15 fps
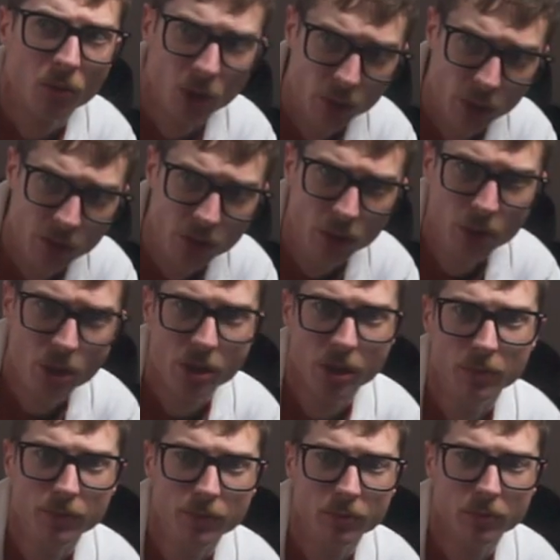good
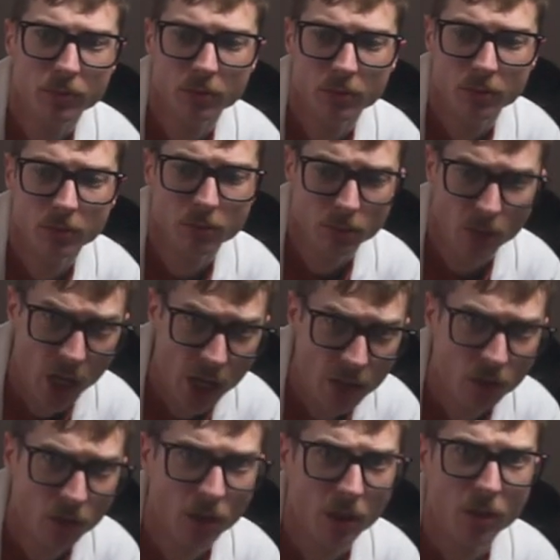resolution,
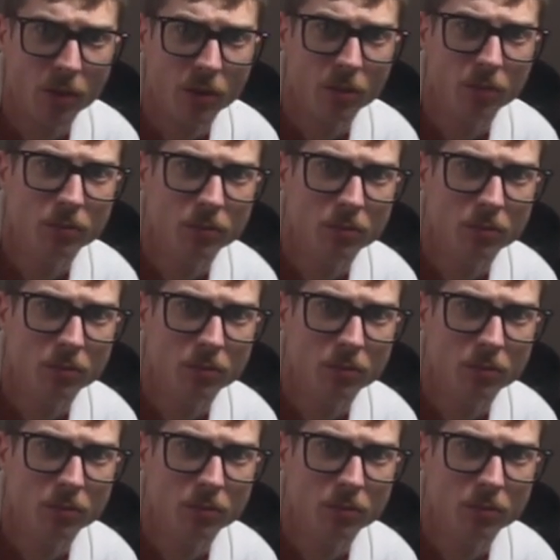8 stars.